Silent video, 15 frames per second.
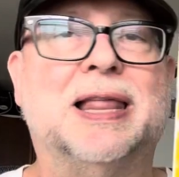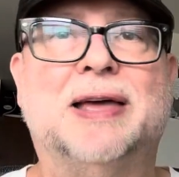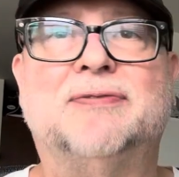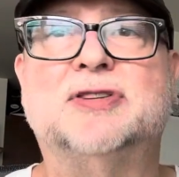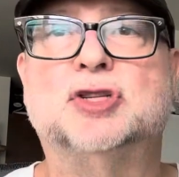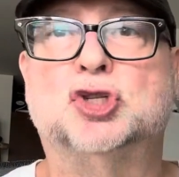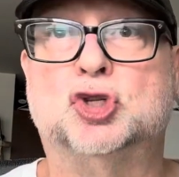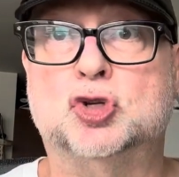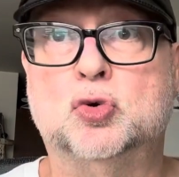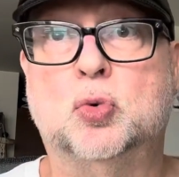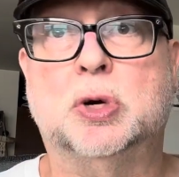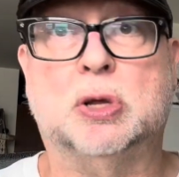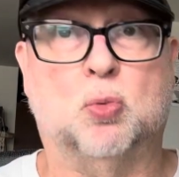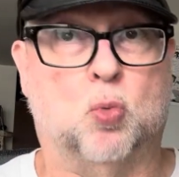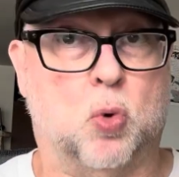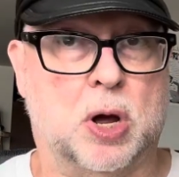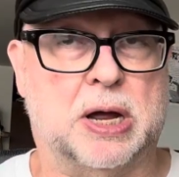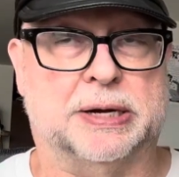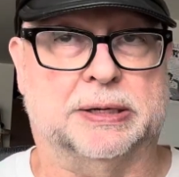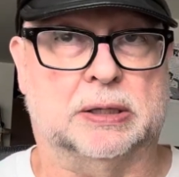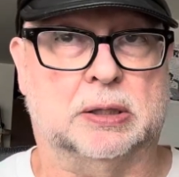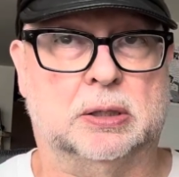Evans knew what he
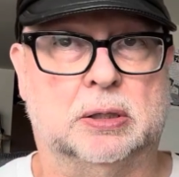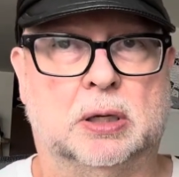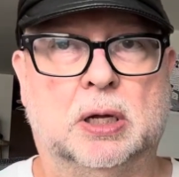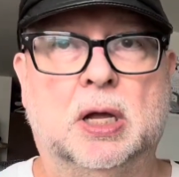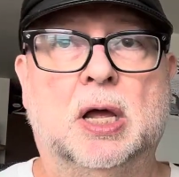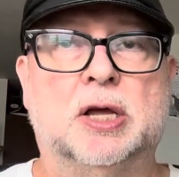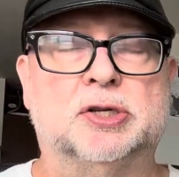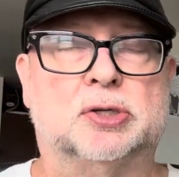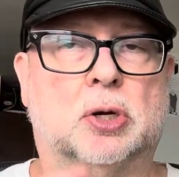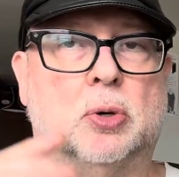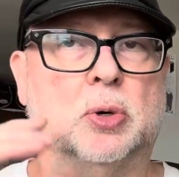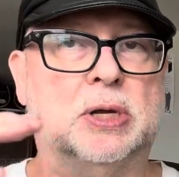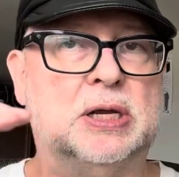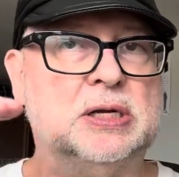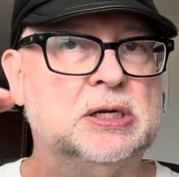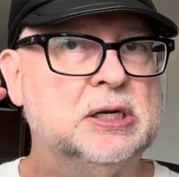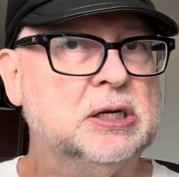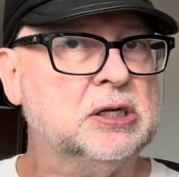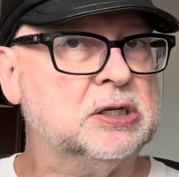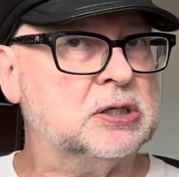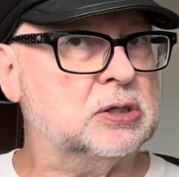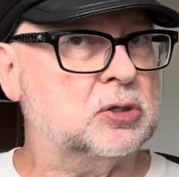wanted. So
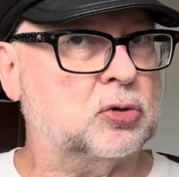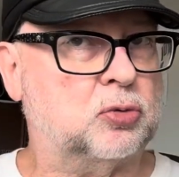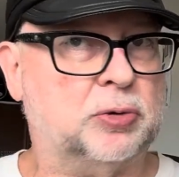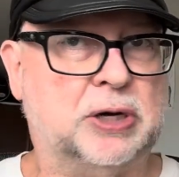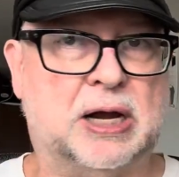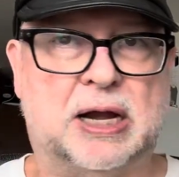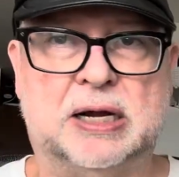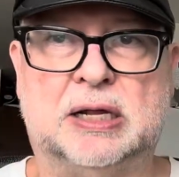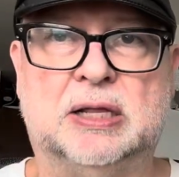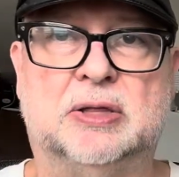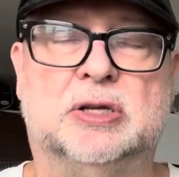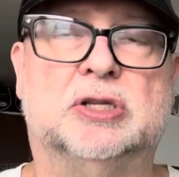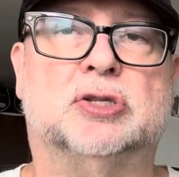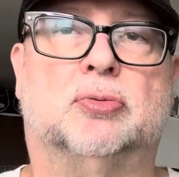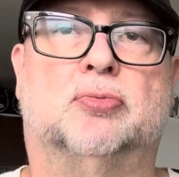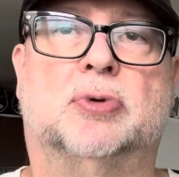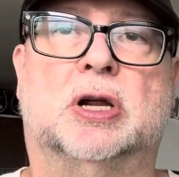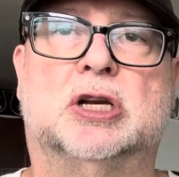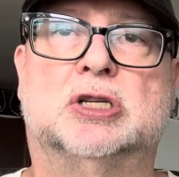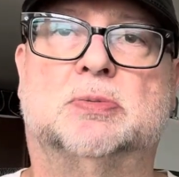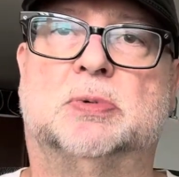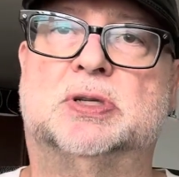he's creating these
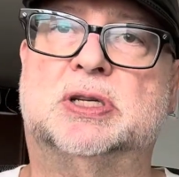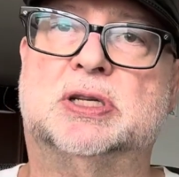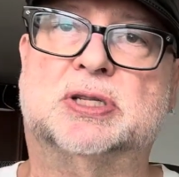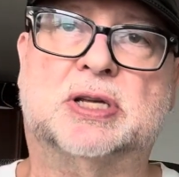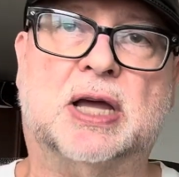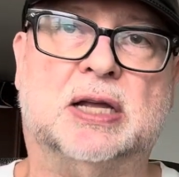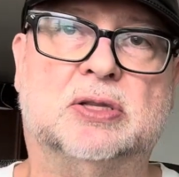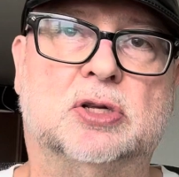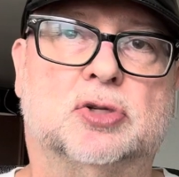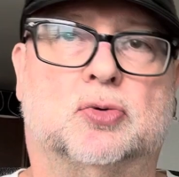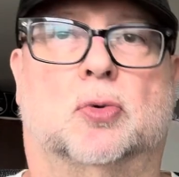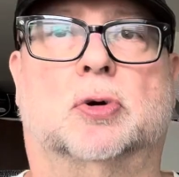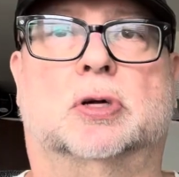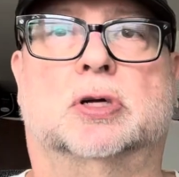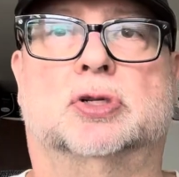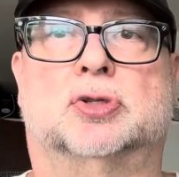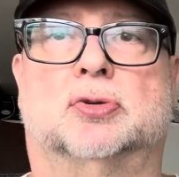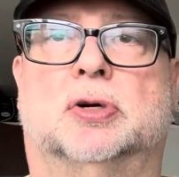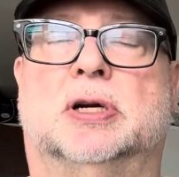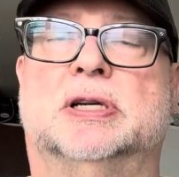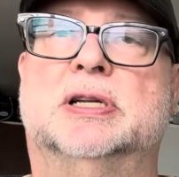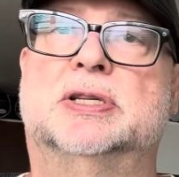arrangements. He's got this
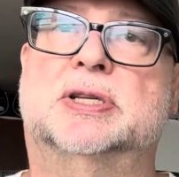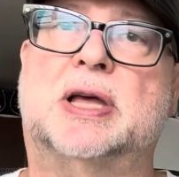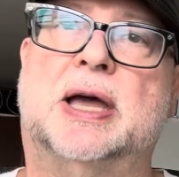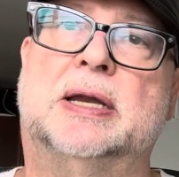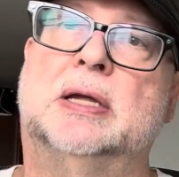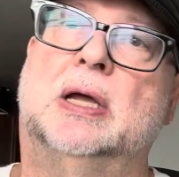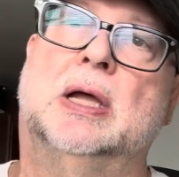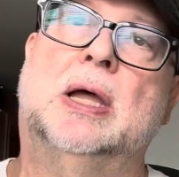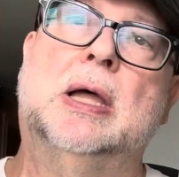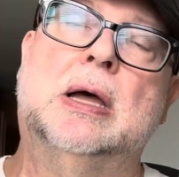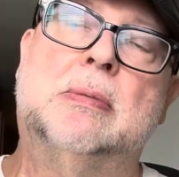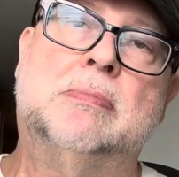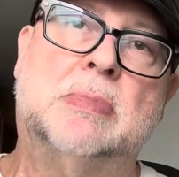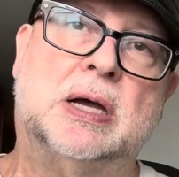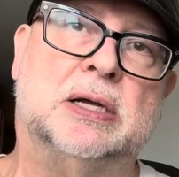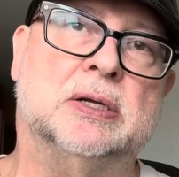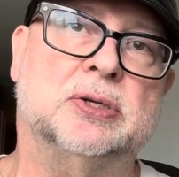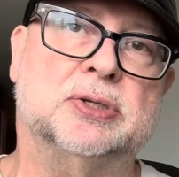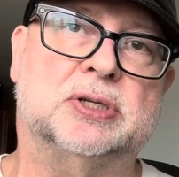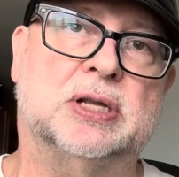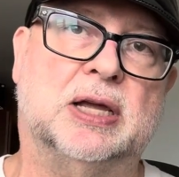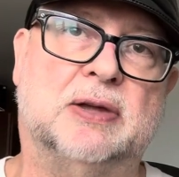orchestra, and he's got
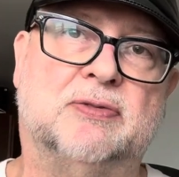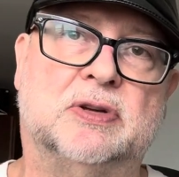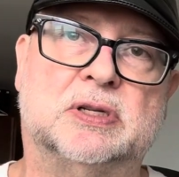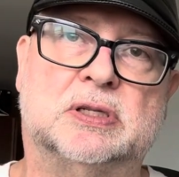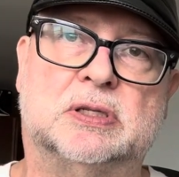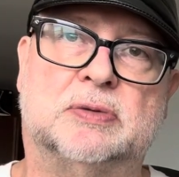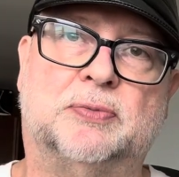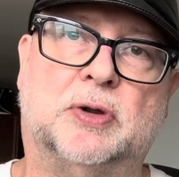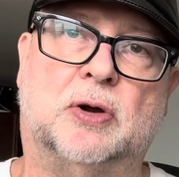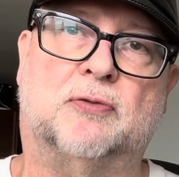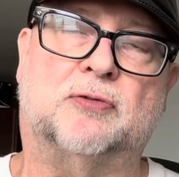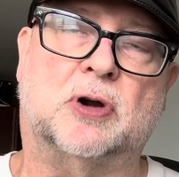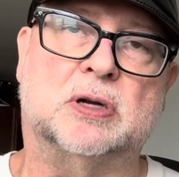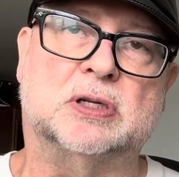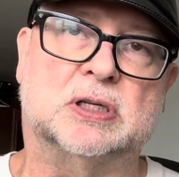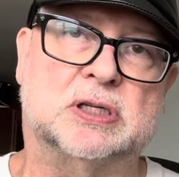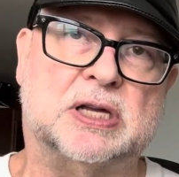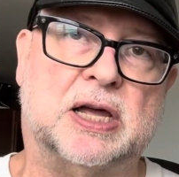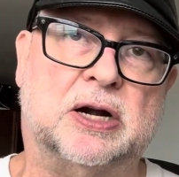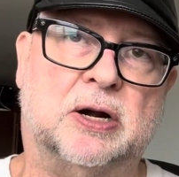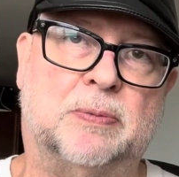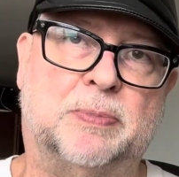Miles Davis, front and
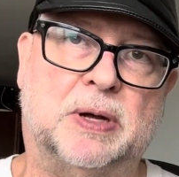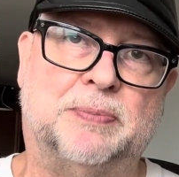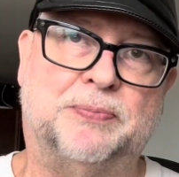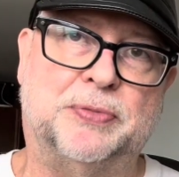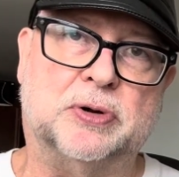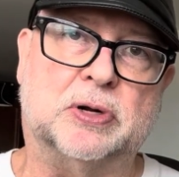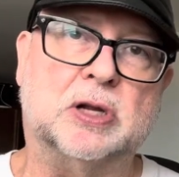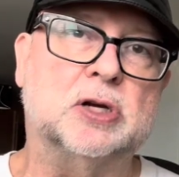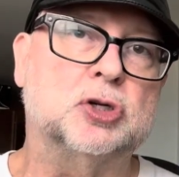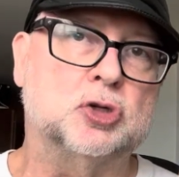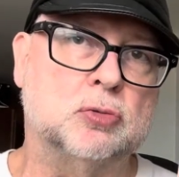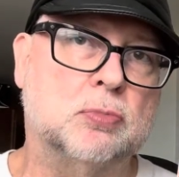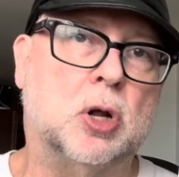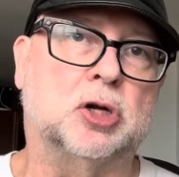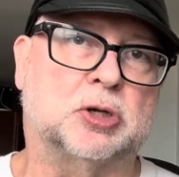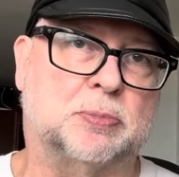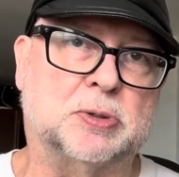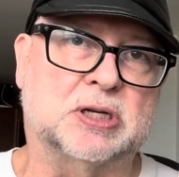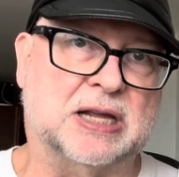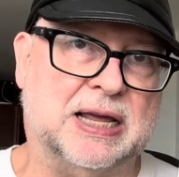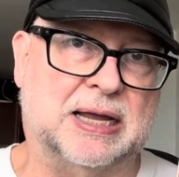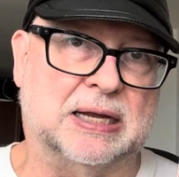center, but they're going to do multiple
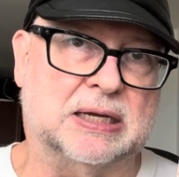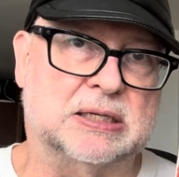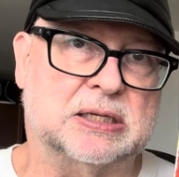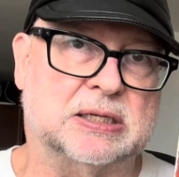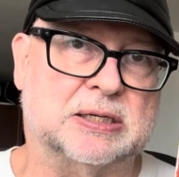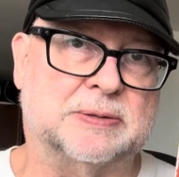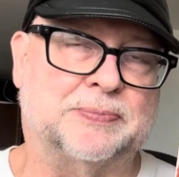takes,